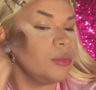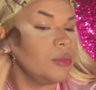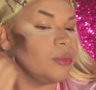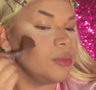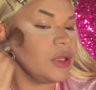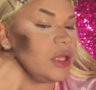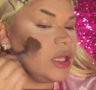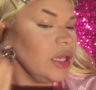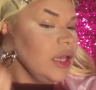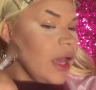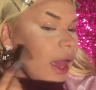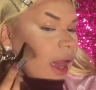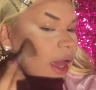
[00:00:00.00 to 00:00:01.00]

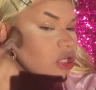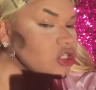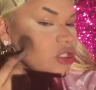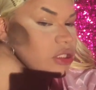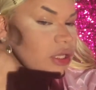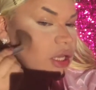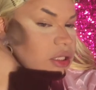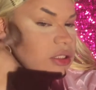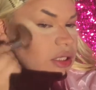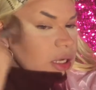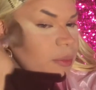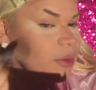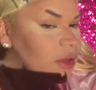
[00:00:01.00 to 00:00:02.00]
he actually ended
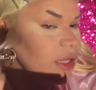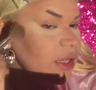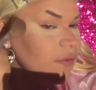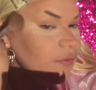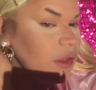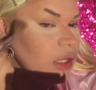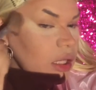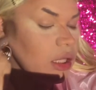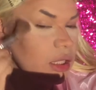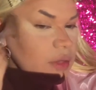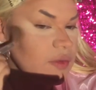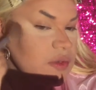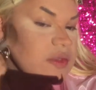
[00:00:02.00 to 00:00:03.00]
up leaving
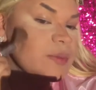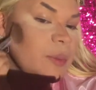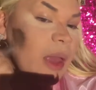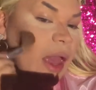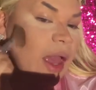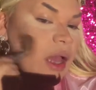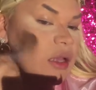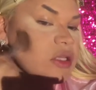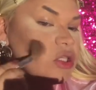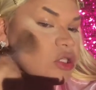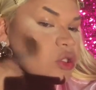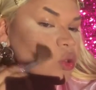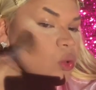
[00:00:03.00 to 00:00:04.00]
this
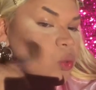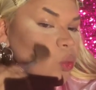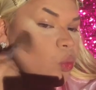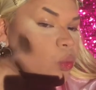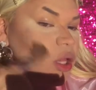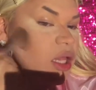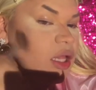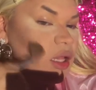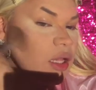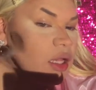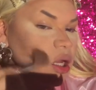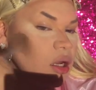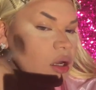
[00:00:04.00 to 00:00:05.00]
past
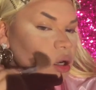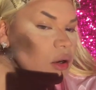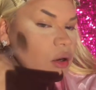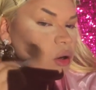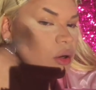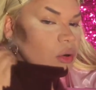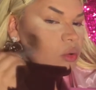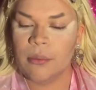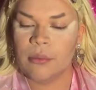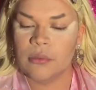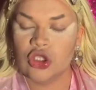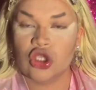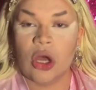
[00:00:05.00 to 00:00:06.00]
week.
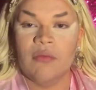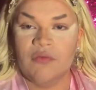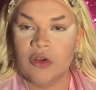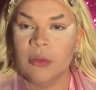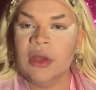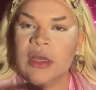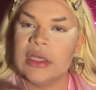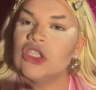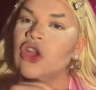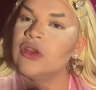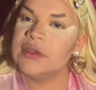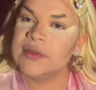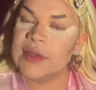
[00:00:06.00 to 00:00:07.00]
So I'm filming this on
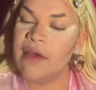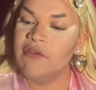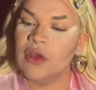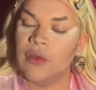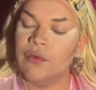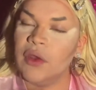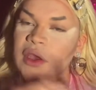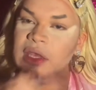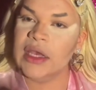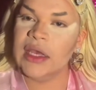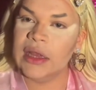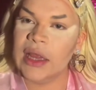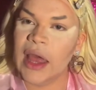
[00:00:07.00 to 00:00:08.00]
the 7th.
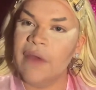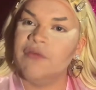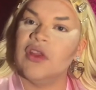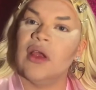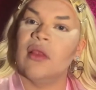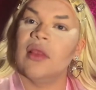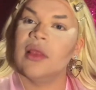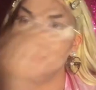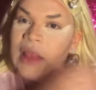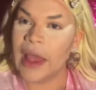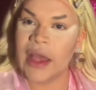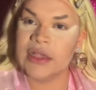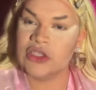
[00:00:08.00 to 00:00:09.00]
He left
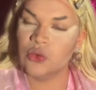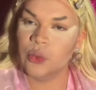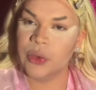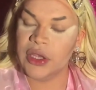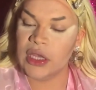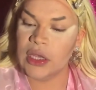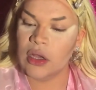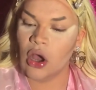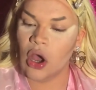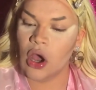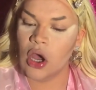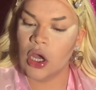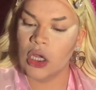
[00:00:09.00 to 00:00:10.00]
last week
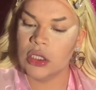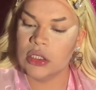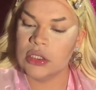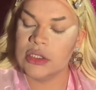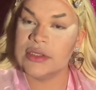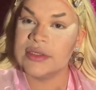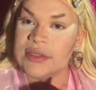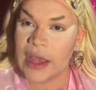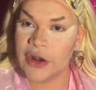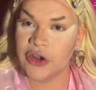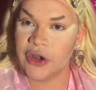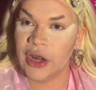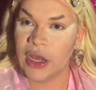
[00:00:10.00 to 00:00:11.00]
on
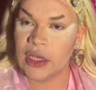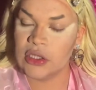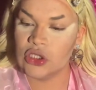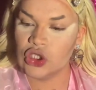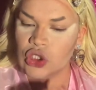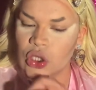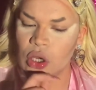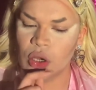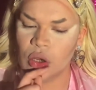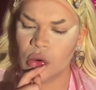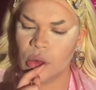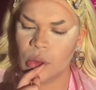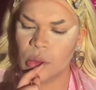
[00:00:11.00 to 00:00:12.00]
Saturday.
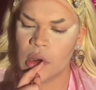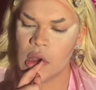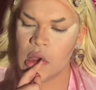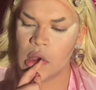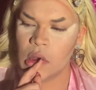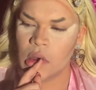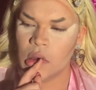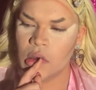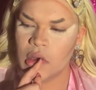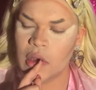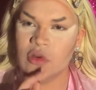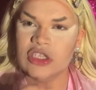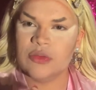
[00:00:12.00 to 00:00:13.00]
So
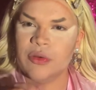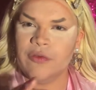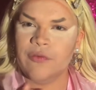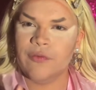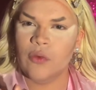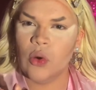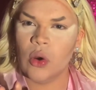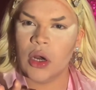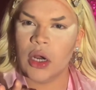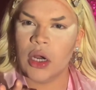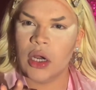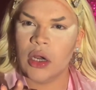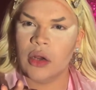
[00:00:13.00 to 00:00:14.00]
it was
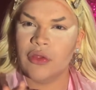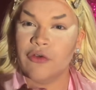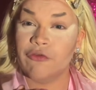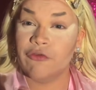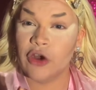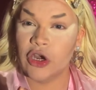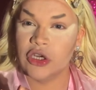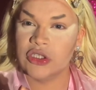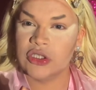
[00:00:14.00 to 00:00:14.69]
before the 1st.